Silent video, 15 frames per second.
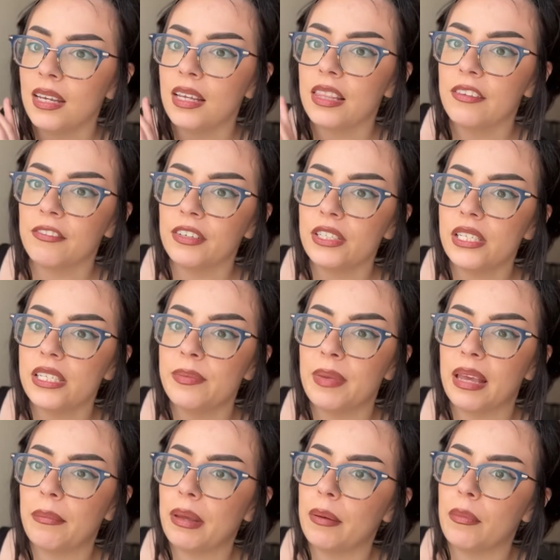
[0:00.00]
The first is
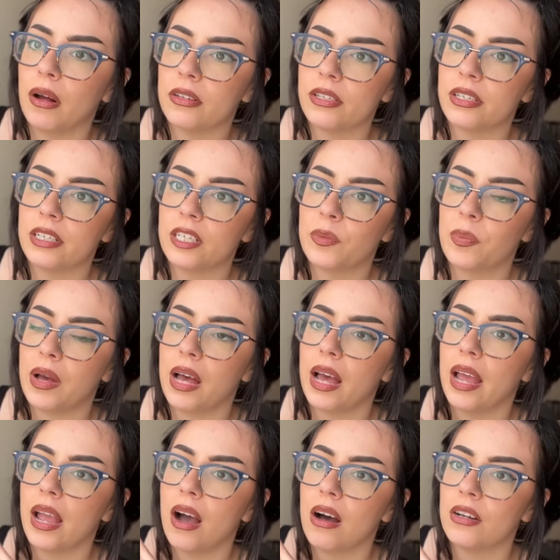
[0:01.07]
Man-Made Monsters
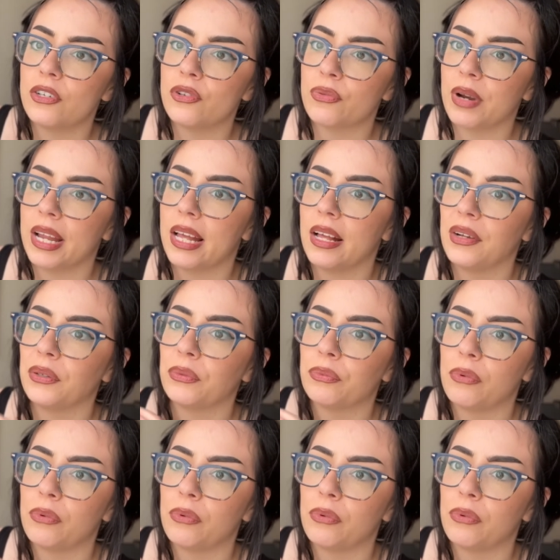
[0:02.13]
by Andrea L.